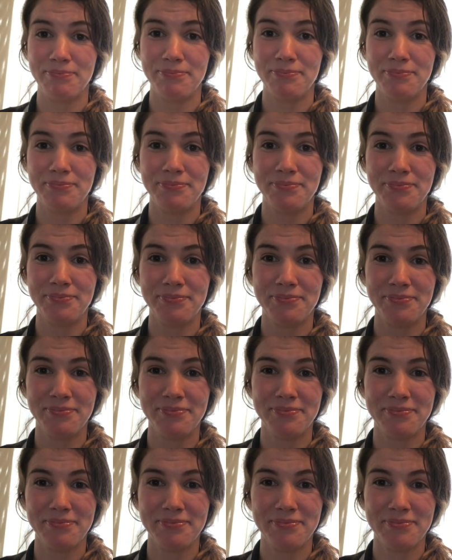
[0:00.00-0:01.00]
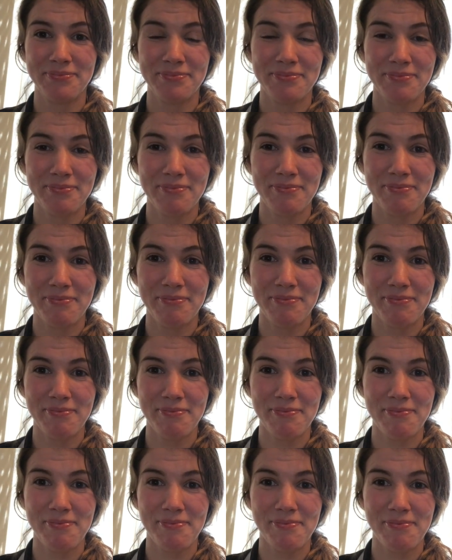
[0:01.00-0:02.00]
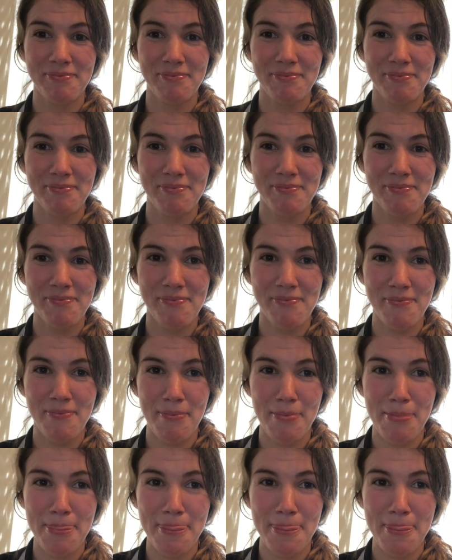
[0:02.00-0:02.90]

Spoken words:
[no speech]